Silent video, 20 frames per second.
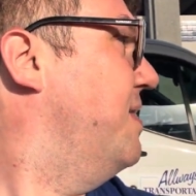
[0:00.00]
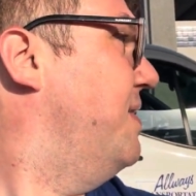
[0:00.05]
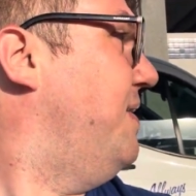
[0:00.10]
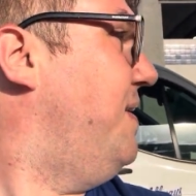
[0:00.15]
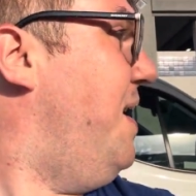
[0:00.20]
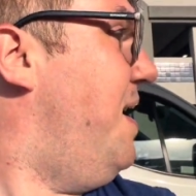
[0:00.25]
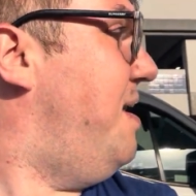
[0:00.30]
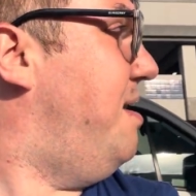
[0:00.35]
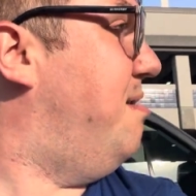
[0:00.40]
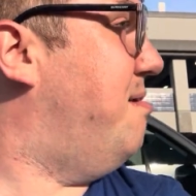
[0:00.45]

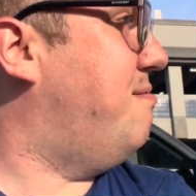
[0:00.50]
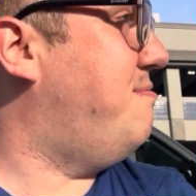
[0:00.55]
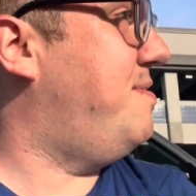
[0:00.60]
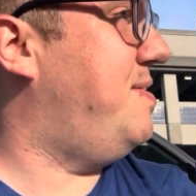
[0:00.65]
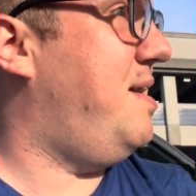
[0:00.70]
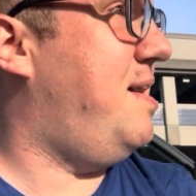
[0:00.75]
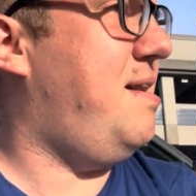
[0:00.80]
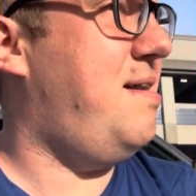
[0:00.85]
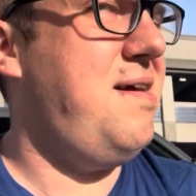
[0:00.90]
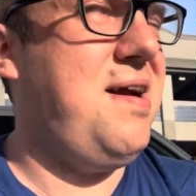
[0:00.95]
getting over
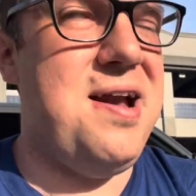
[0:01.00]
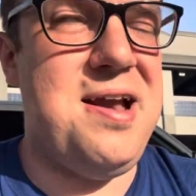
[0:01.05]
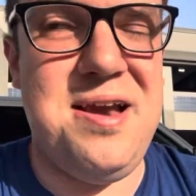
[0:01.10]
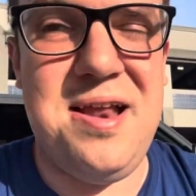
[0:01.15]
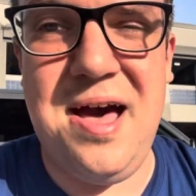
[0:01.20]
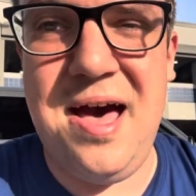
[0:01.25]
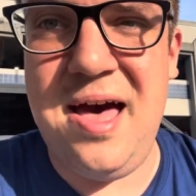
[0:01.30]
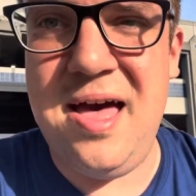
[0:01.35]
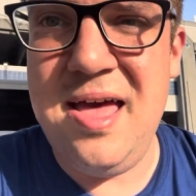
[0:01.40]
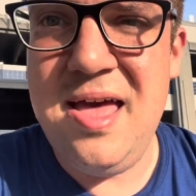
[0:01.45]
there, and
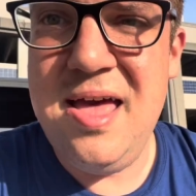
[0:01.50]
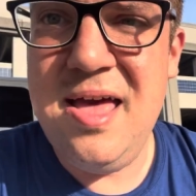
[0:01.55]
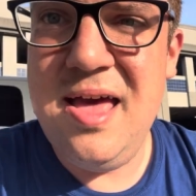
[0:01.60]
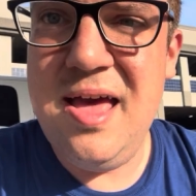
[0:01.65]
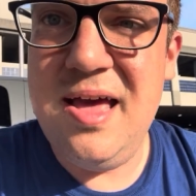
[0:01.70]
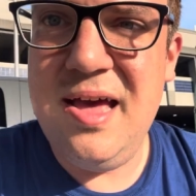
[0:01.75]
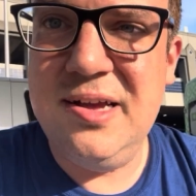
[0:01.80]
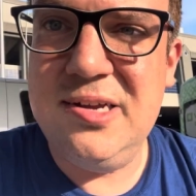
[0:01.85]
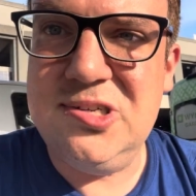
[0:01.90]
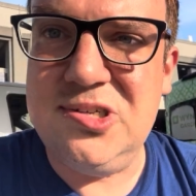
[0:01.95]
uh,
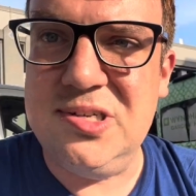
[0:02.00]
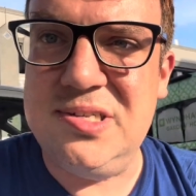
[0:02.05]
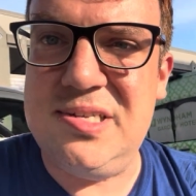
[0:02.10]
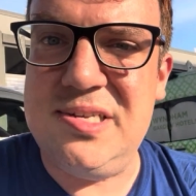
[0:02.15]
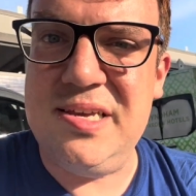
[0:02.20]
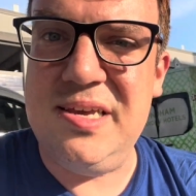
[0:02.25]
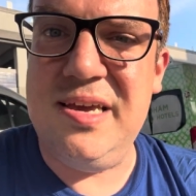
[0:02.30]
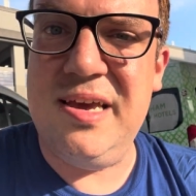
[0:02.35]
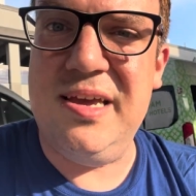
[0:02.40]
should see